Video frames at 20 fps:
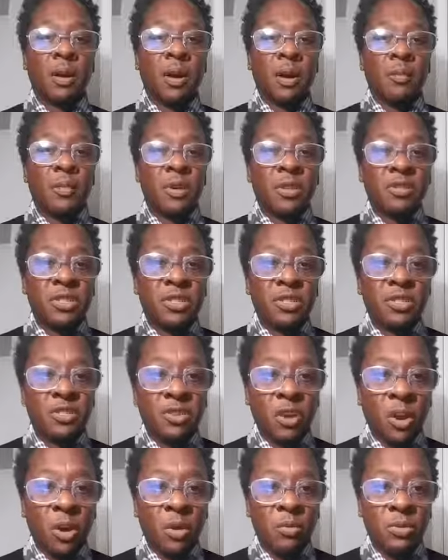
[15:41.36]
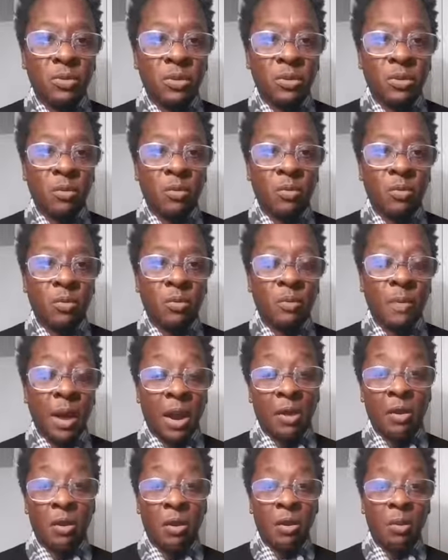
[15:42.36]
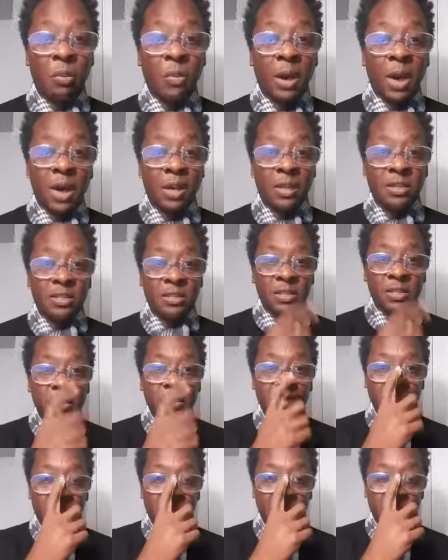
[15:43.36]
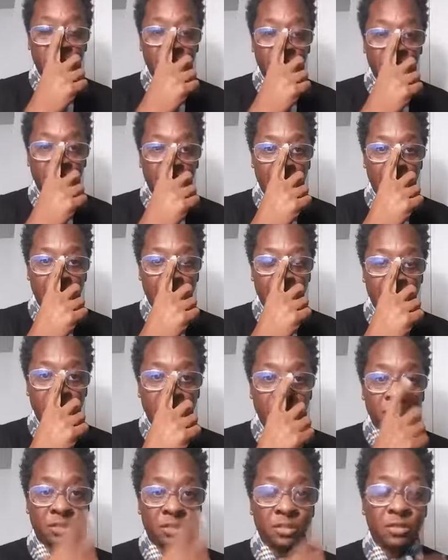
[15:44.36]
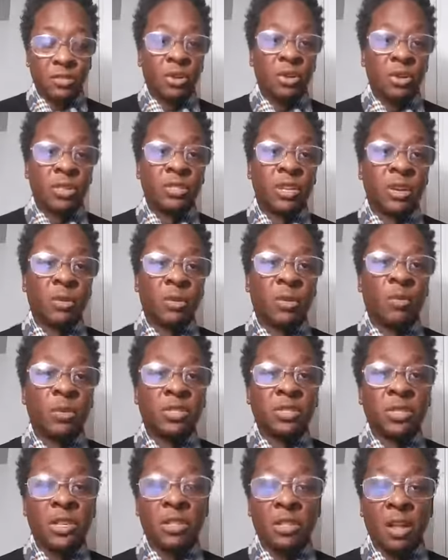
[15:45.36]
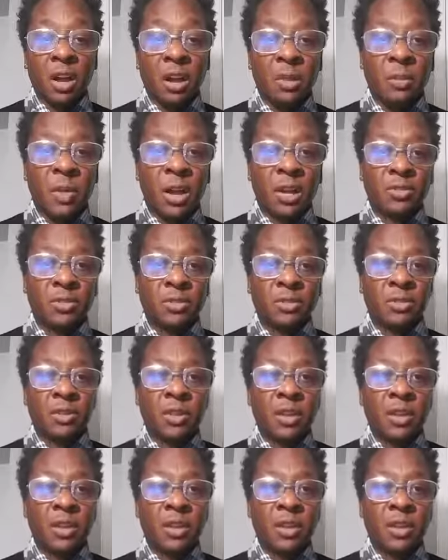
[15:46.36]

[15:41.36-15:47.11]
But she showed you by her own policies as D A and as Attorney General what she thought about you.